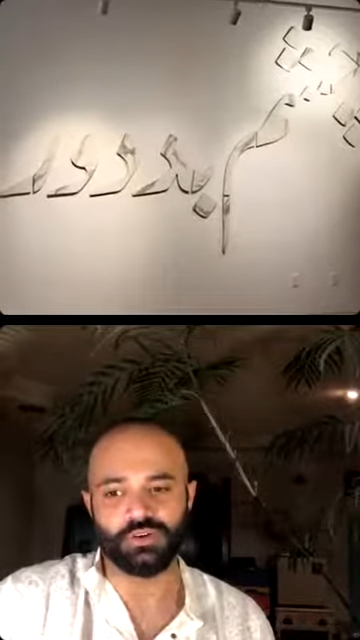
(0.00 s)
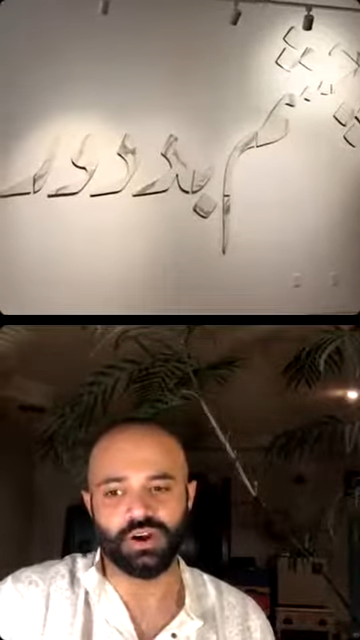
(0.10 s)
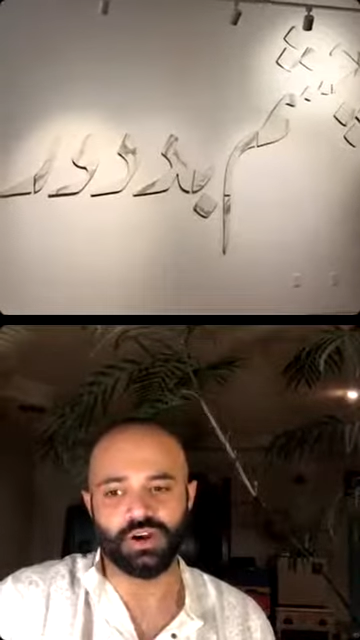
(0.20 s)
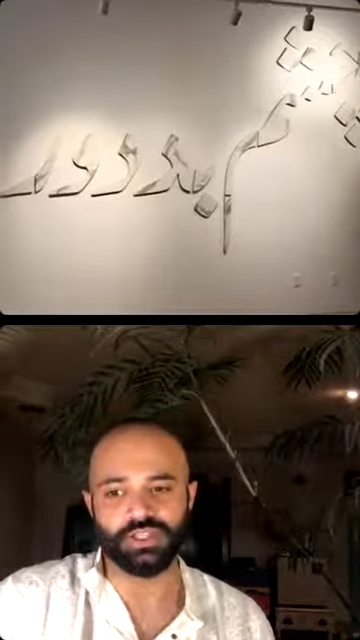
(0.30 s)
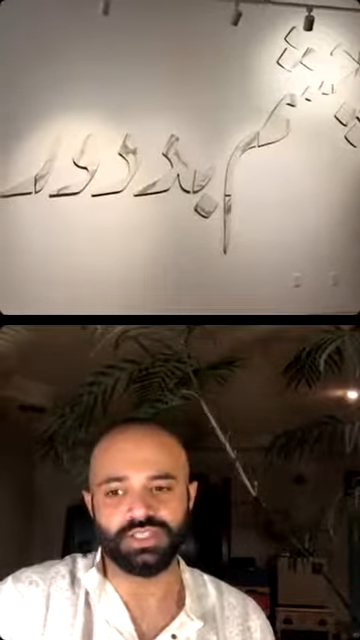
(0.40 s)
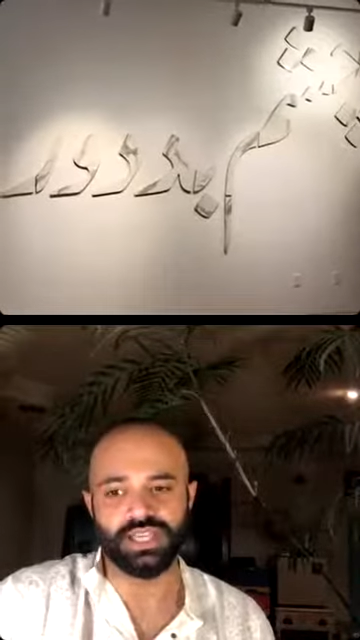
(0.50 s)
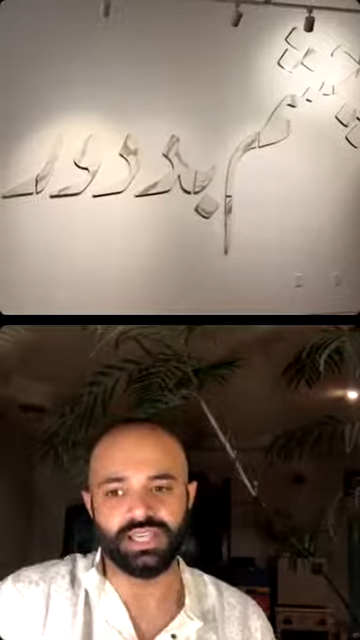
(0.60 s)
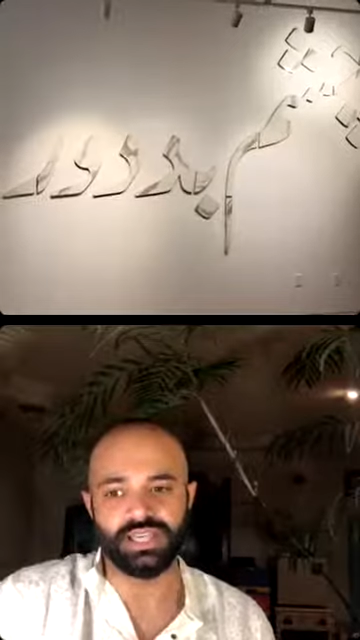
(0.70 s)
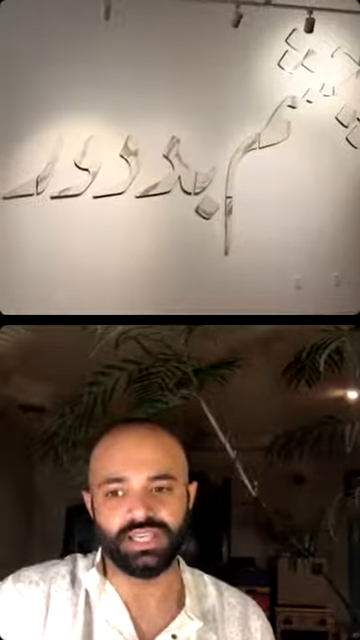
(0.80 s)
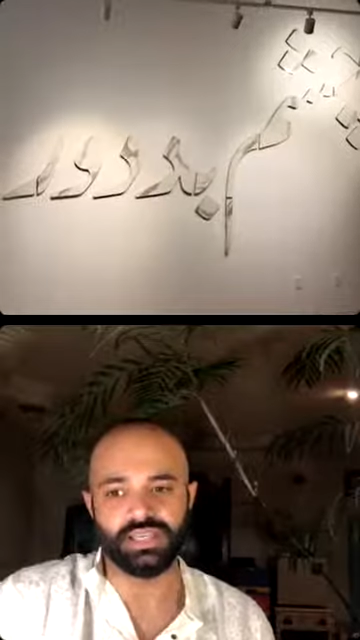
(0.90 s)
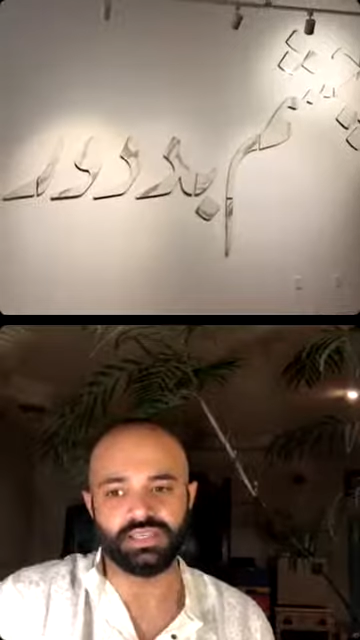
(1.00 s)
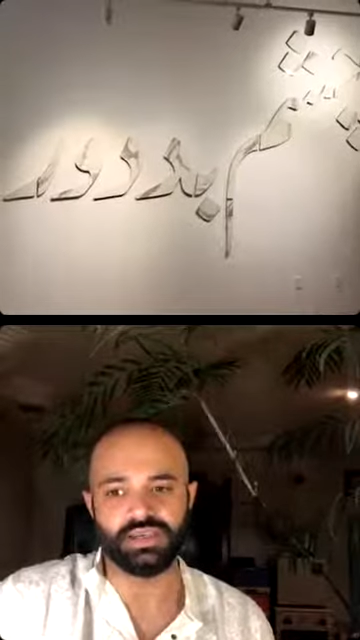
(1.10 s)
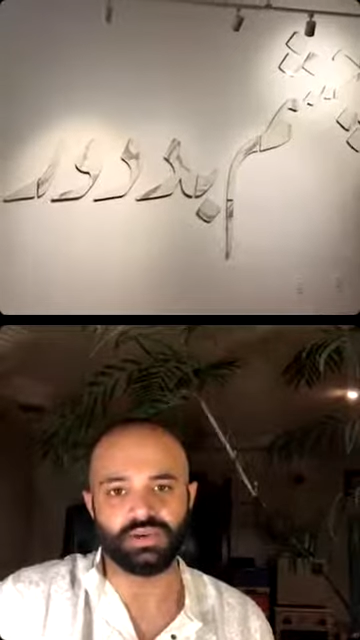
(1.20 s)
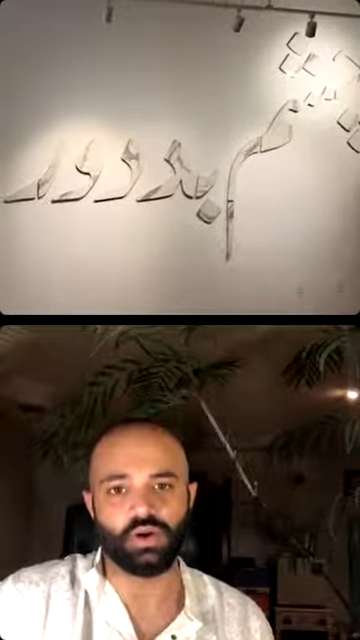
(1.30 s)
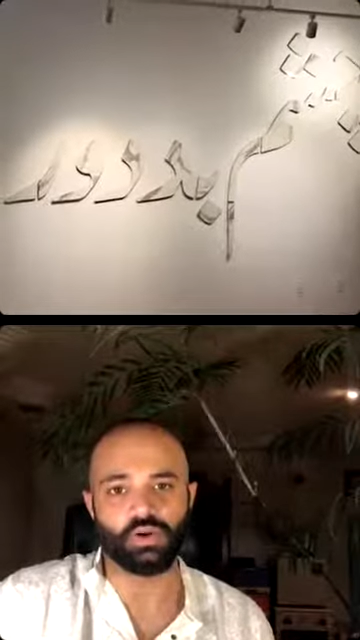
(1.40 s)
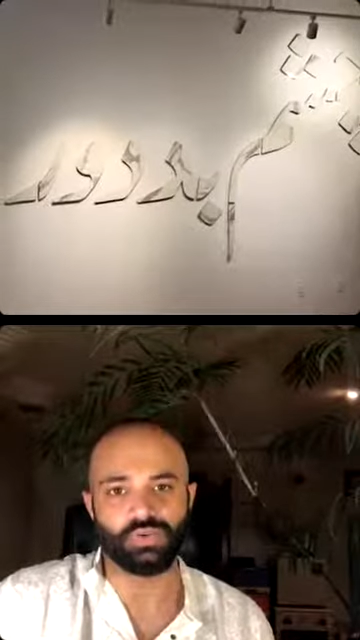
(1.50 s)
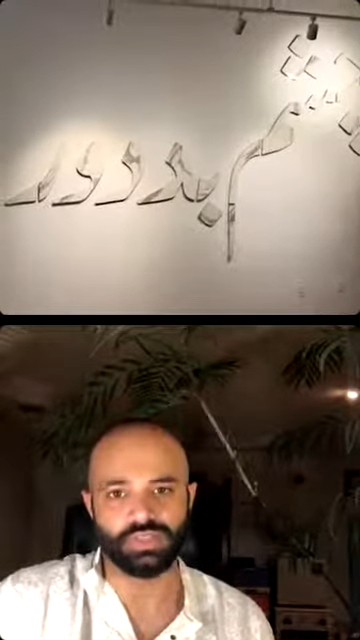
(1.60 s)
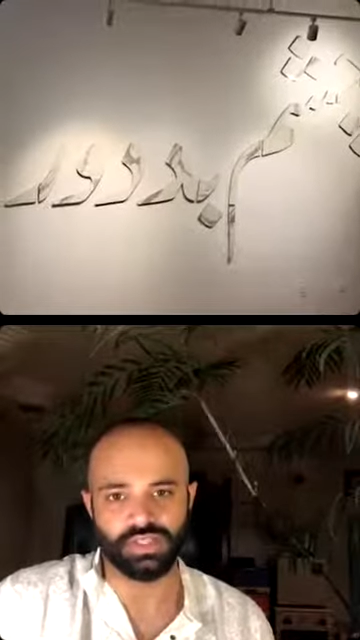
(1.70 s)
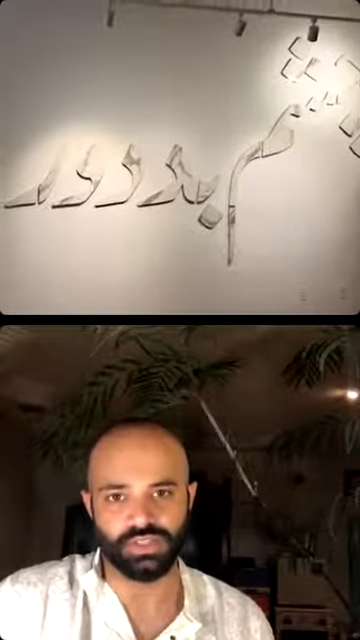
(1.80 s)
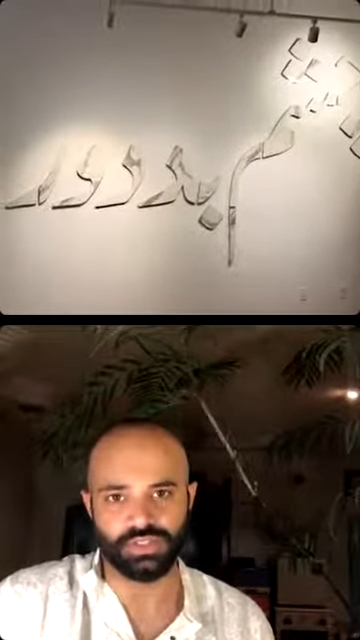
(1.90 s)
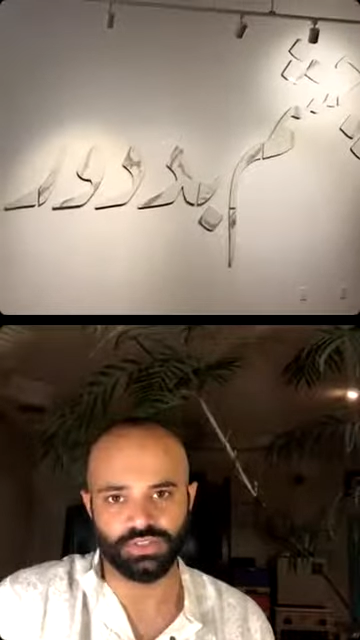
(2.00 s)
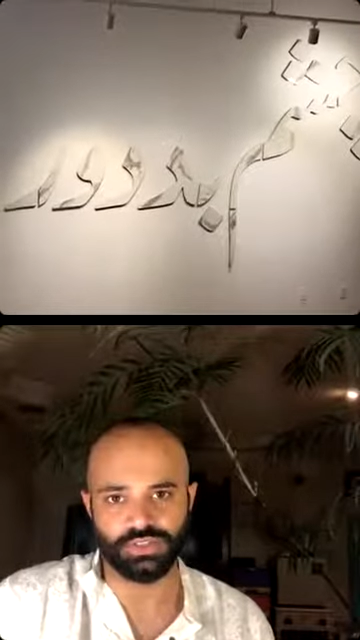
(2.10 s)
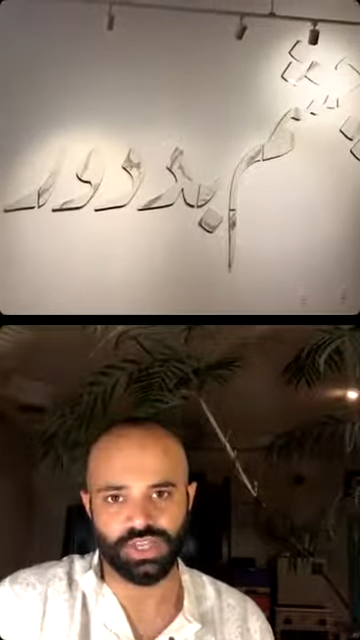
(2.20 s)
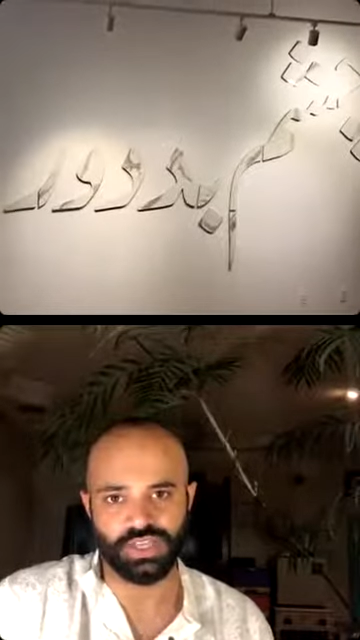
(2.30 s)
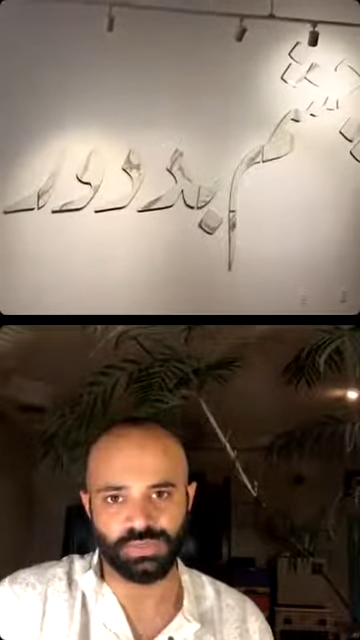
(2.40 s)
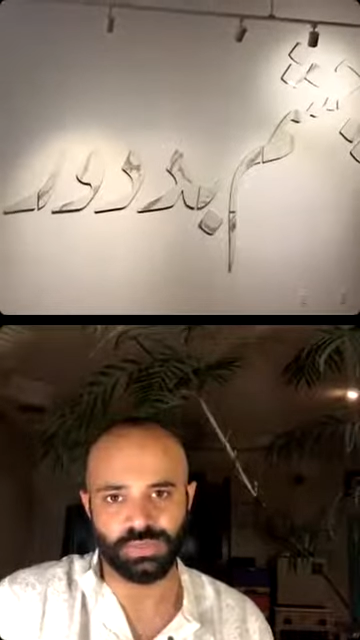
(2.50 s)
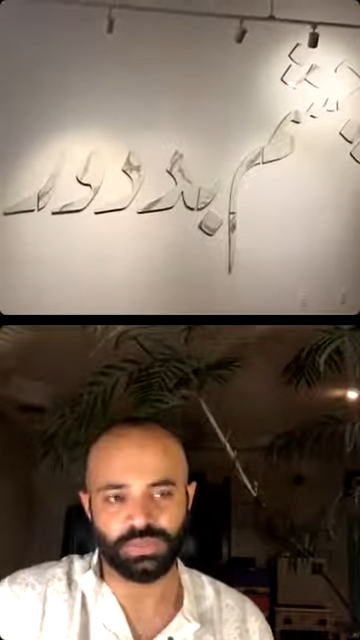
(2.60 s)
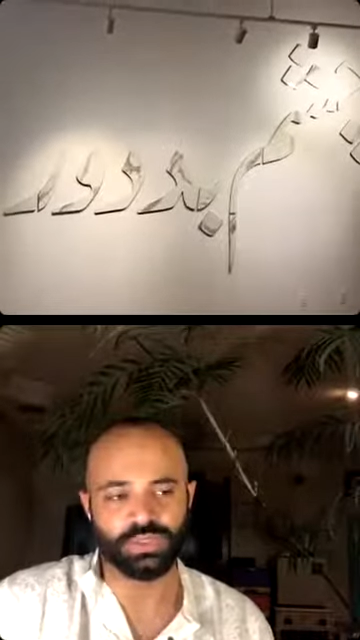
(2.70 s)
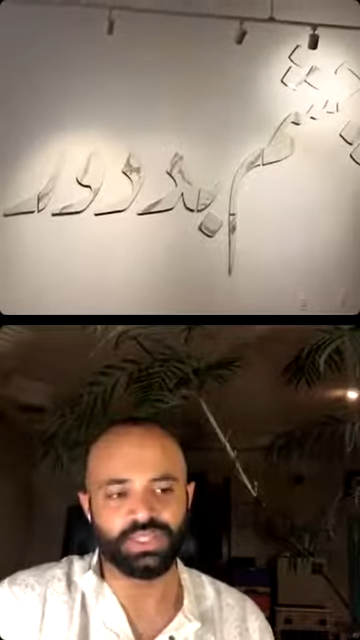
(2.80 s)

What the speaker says: our daily conversations anymore.